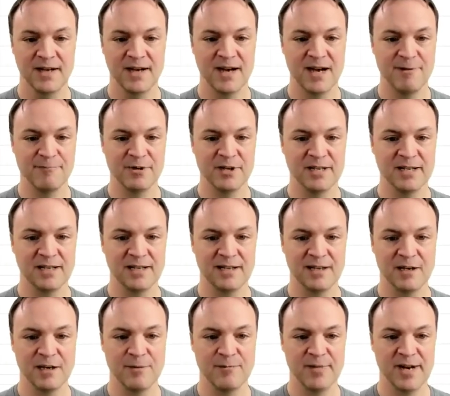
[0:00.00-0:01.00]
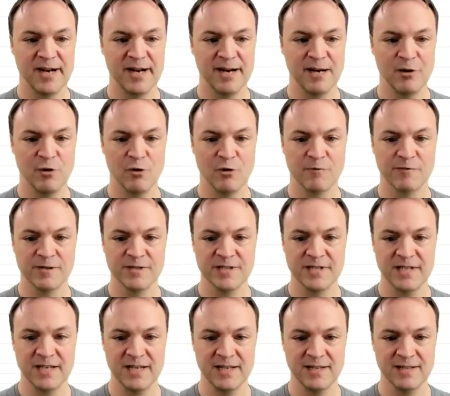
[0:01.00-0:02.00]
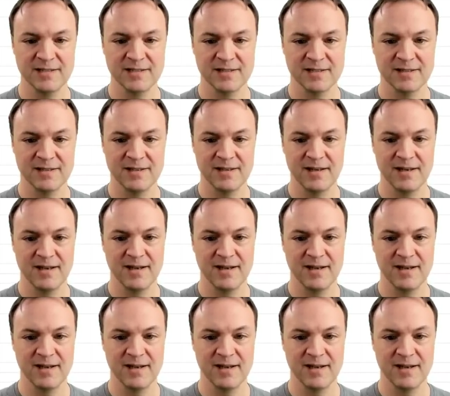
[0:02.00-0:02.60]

I'm going to click on my overseas,